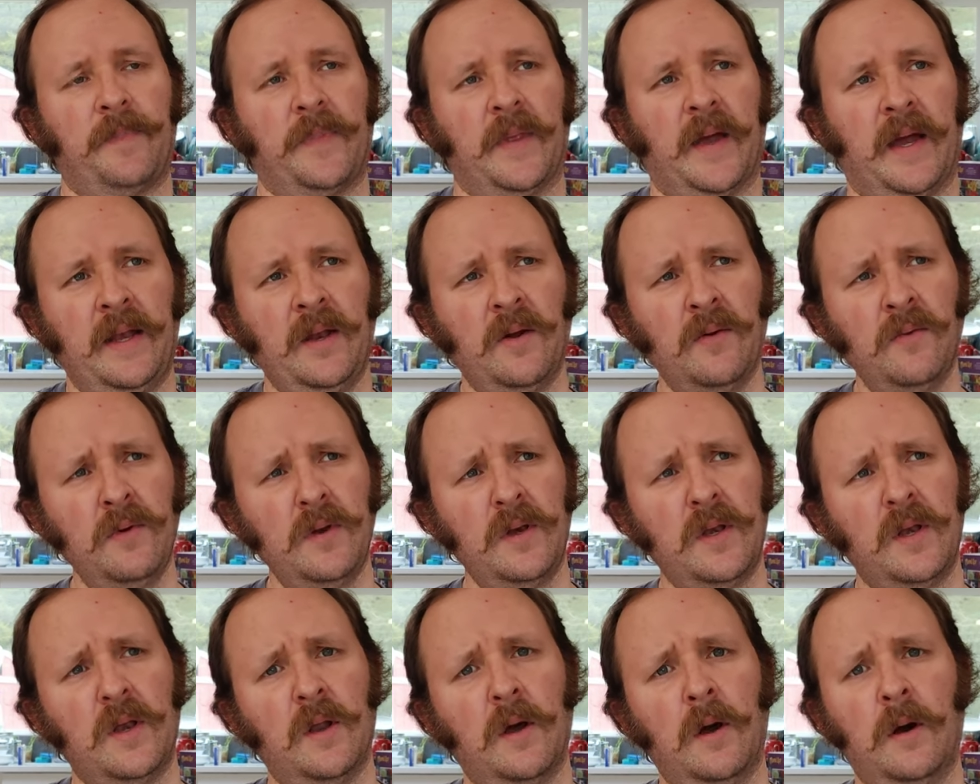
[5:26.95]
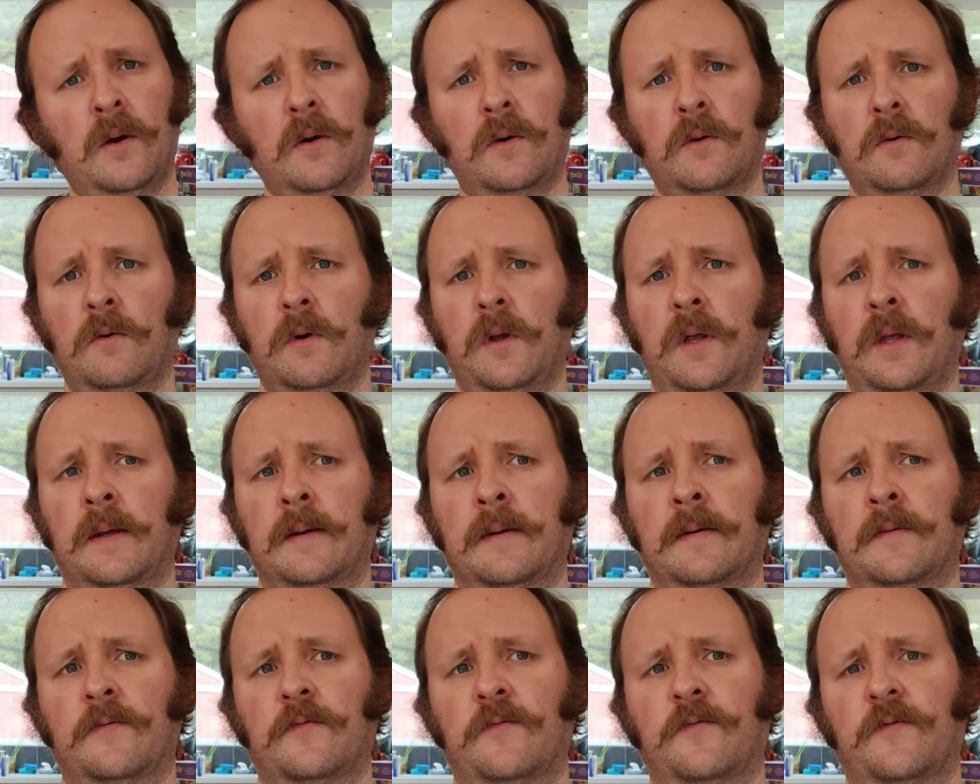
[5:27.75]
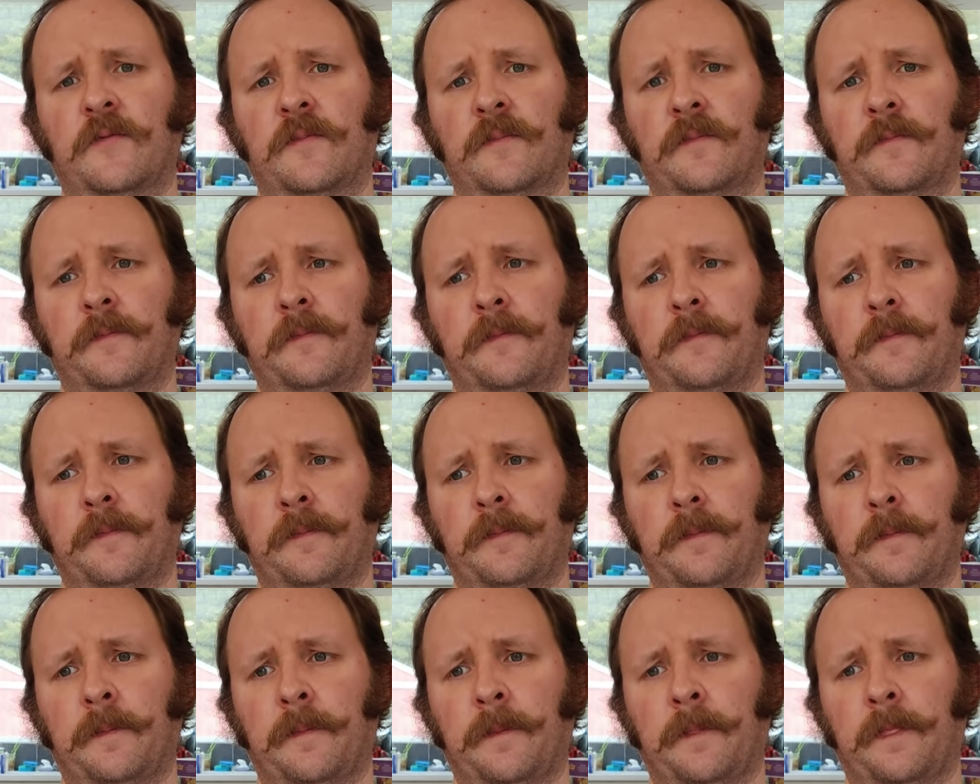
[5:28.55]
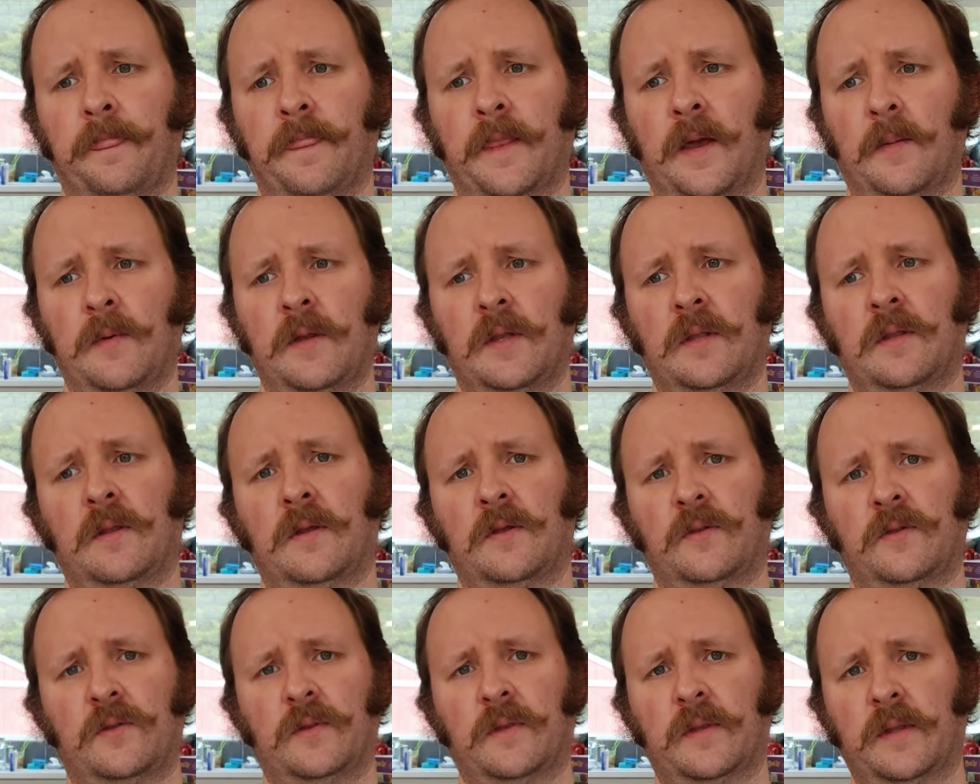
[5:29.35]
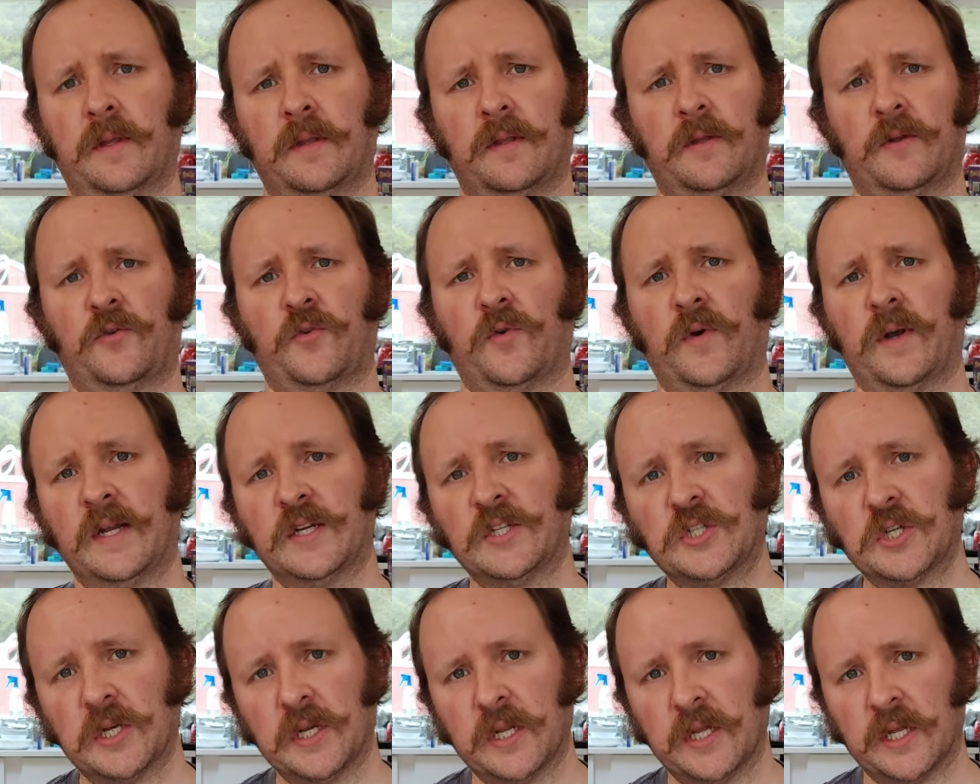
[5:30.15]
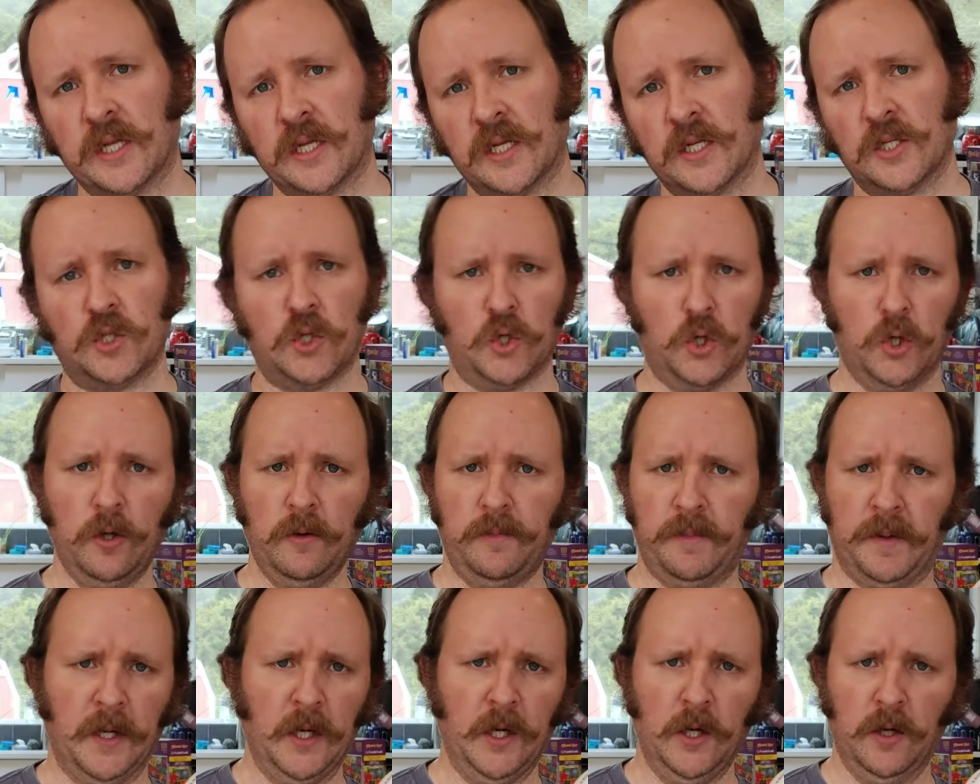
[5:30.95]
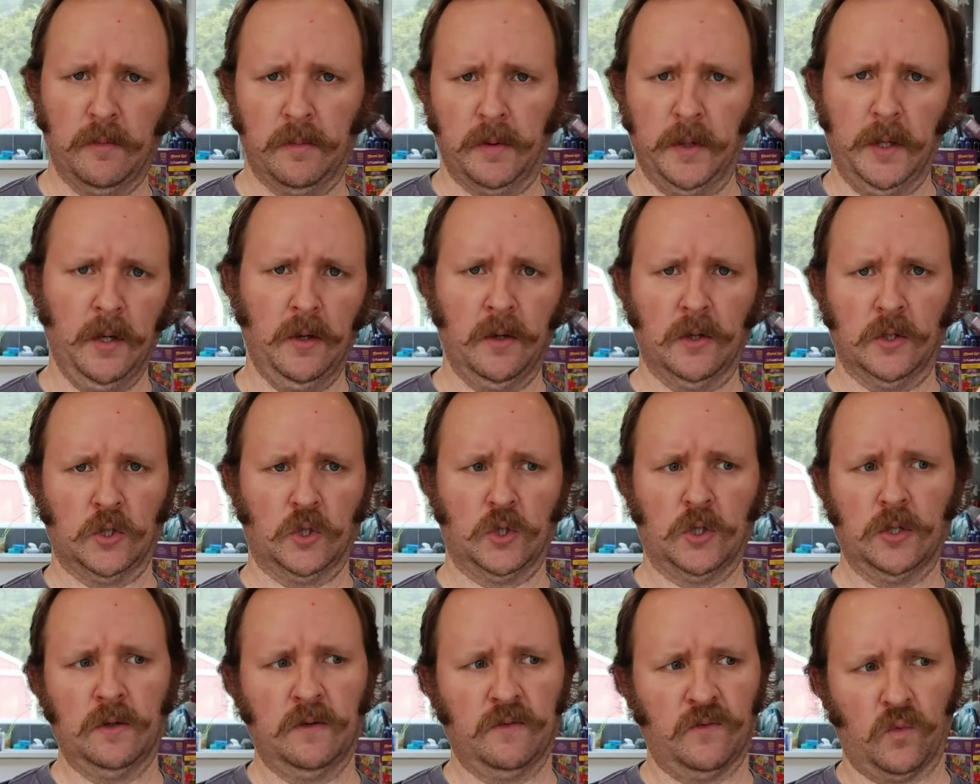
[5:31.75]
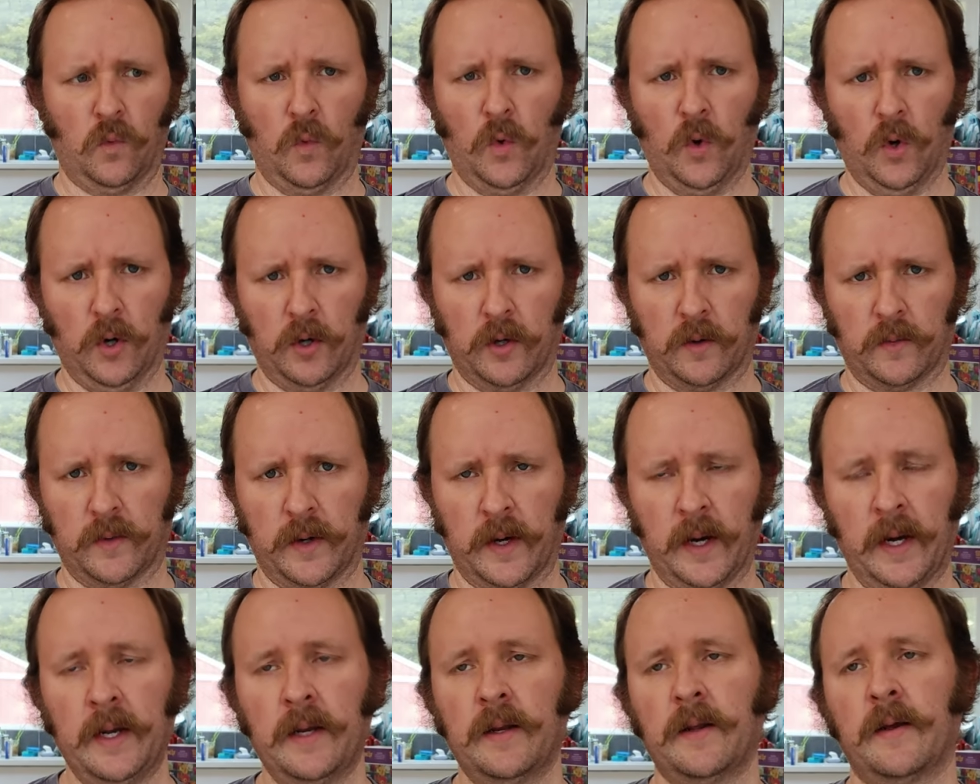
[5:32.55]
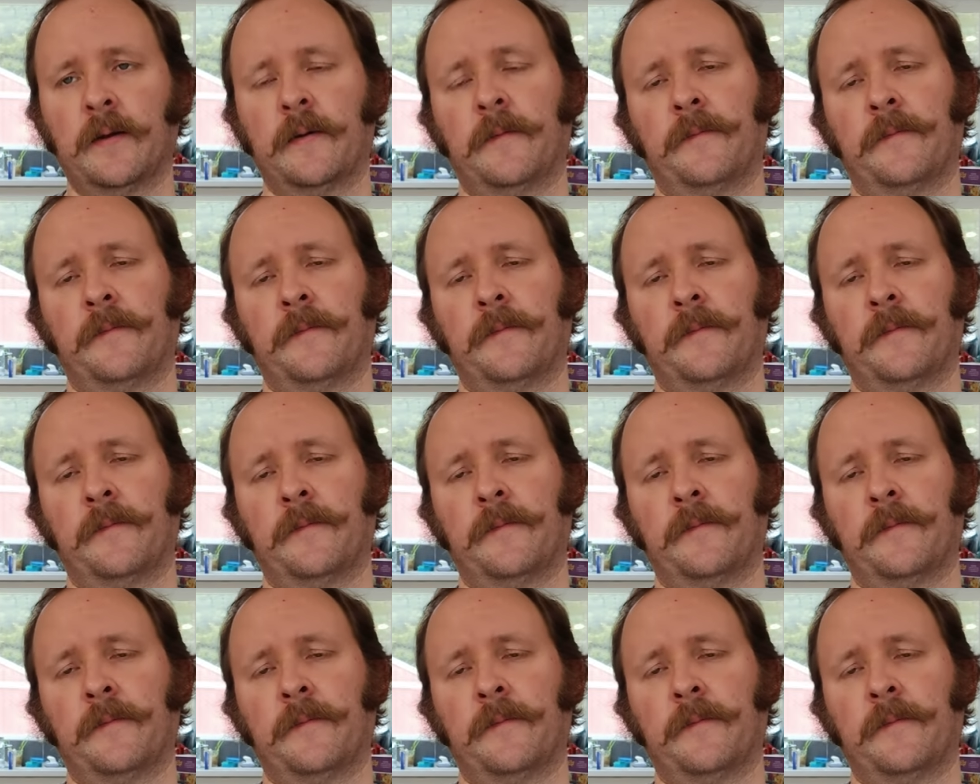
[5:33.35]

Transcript: I don't know if... I mean, the tradition is European beer is served warm, right?